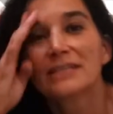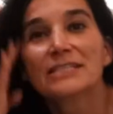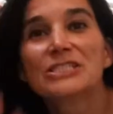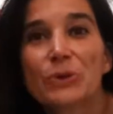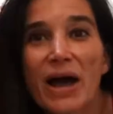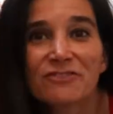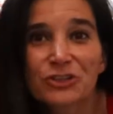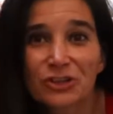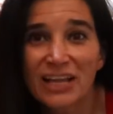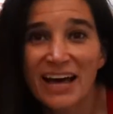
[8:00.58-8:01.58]
So
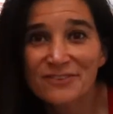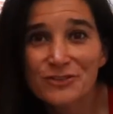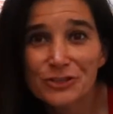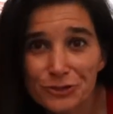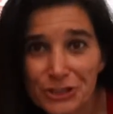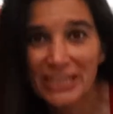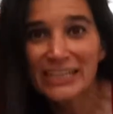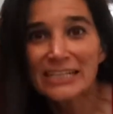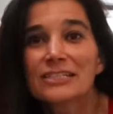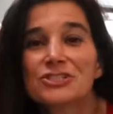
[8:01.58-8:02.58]
after a lot of searching,
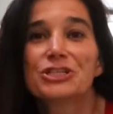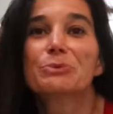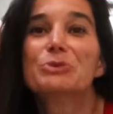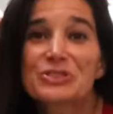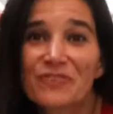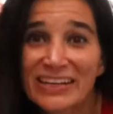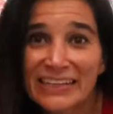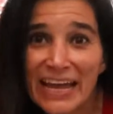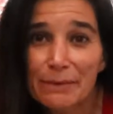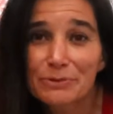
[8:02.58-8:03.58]
Jim was
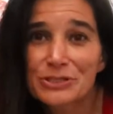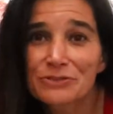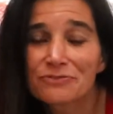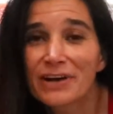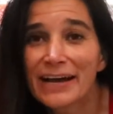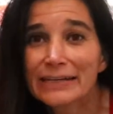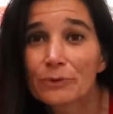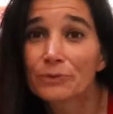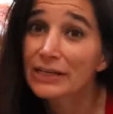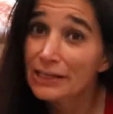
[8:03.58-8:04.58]
finally able to find
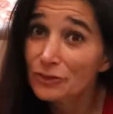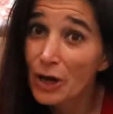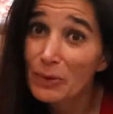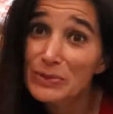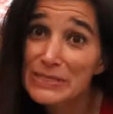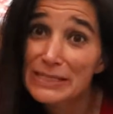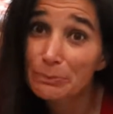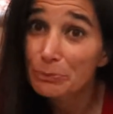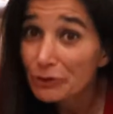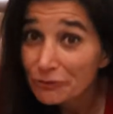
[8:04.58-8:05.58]
what he thought was the
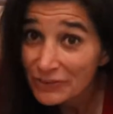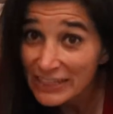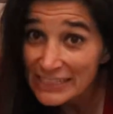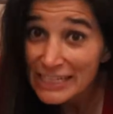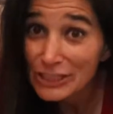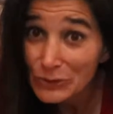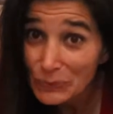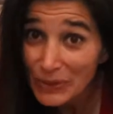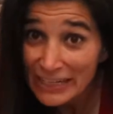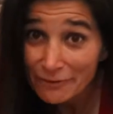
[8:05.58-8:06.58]
perfect
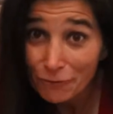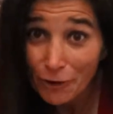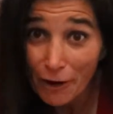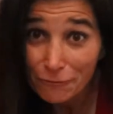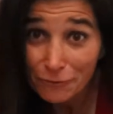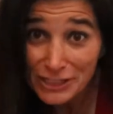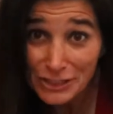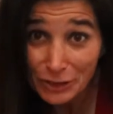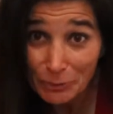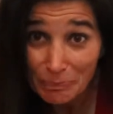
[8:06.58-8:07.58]
unit for our
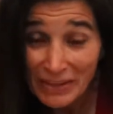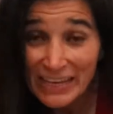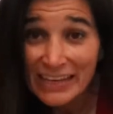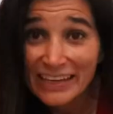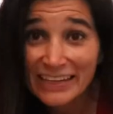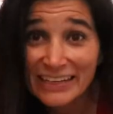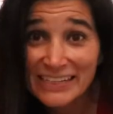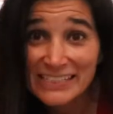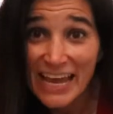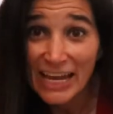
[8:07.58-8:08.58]
freezer. It
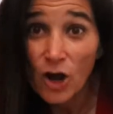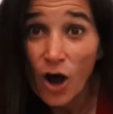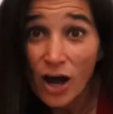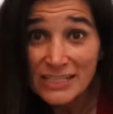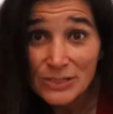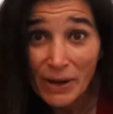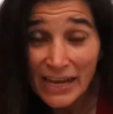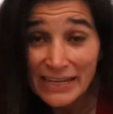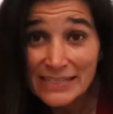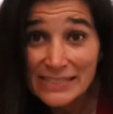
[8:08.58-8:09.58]
is a
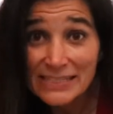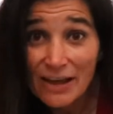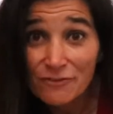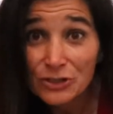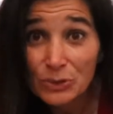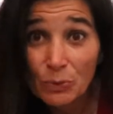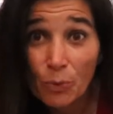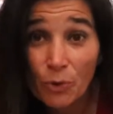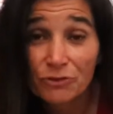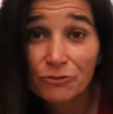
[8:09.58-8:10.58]
Costway
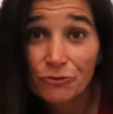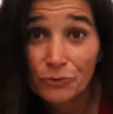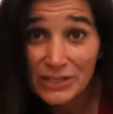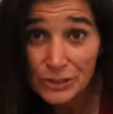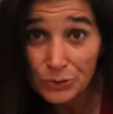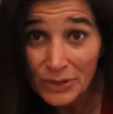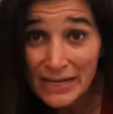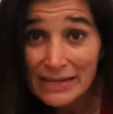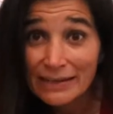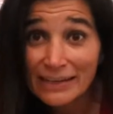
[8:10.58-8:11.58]
70-quart freezer.
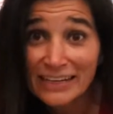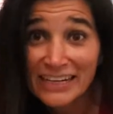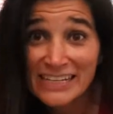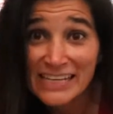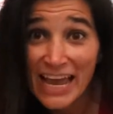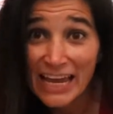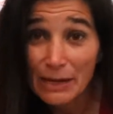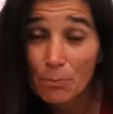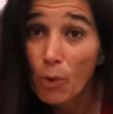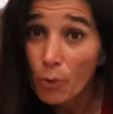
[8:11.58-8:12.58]
It is a
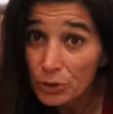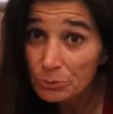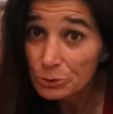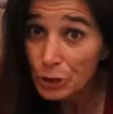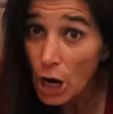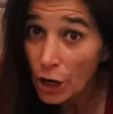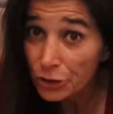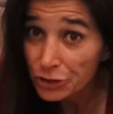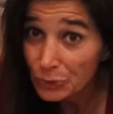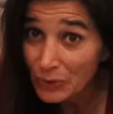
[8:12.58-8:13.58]
portable
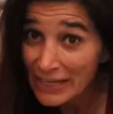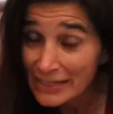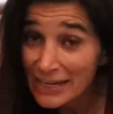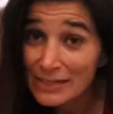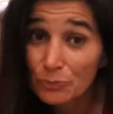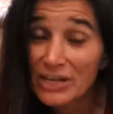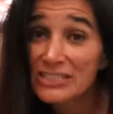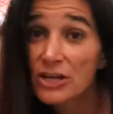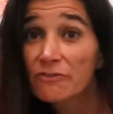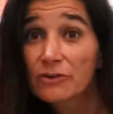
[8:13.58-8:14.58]
car unit. It
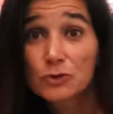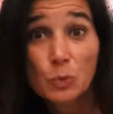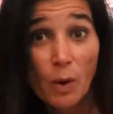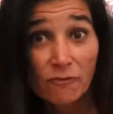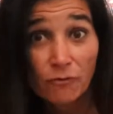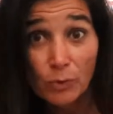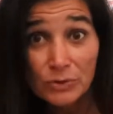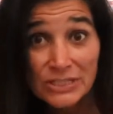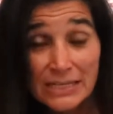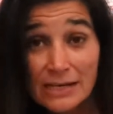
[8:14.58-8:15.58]
runs off of 12
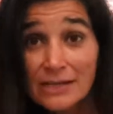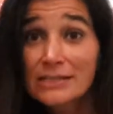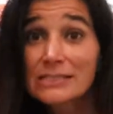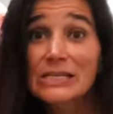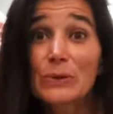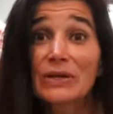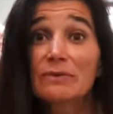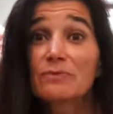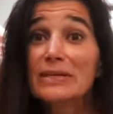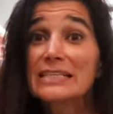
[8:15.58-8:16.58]
volts. So it
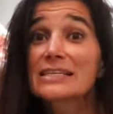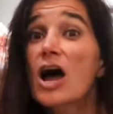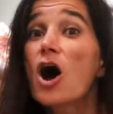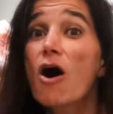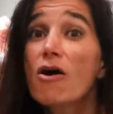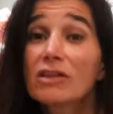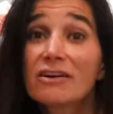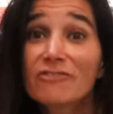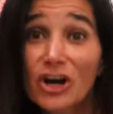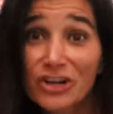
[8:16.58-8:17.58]
fits all
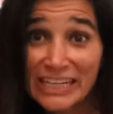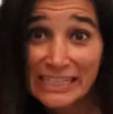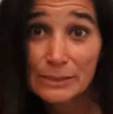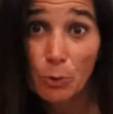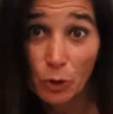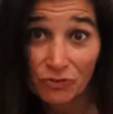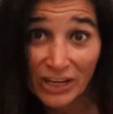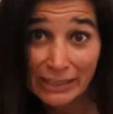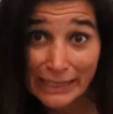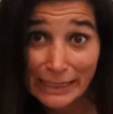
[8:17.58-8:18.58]
of our needs
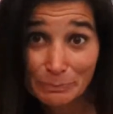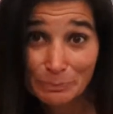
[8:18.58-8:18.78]
perfectly.